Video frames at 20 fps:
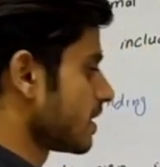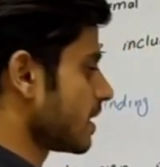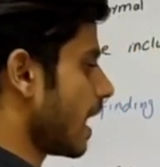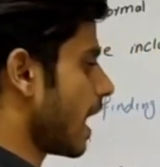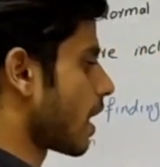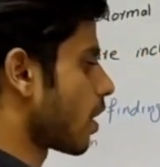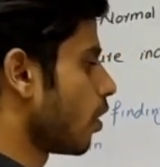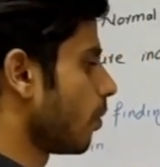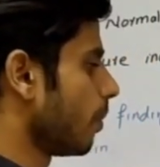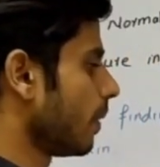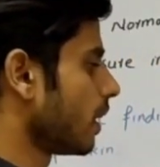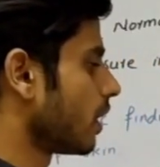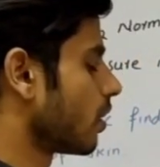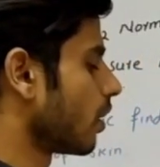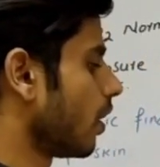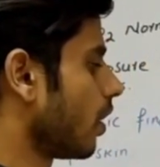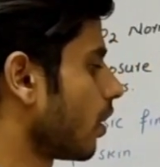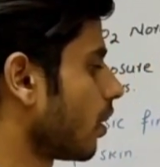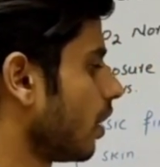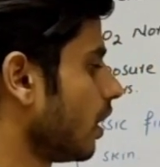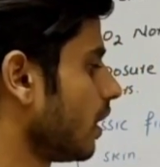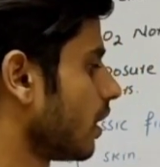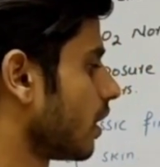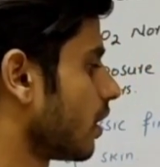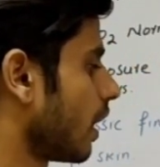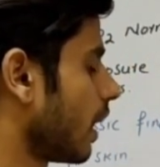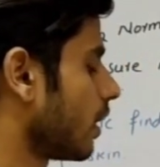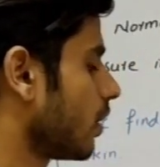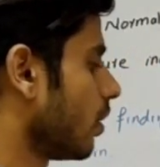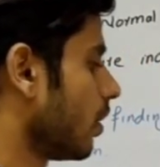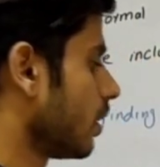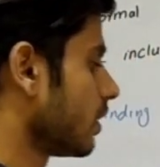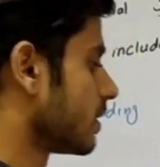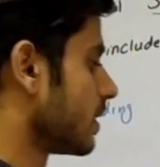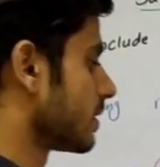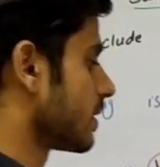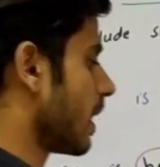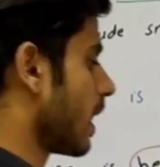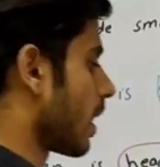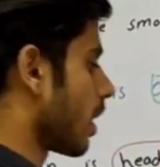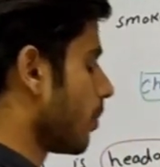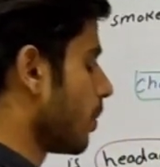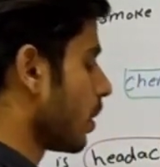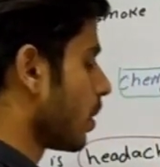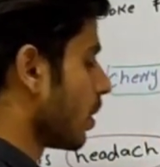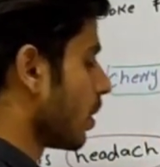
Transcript: is aerobic glycolysis. Aerobic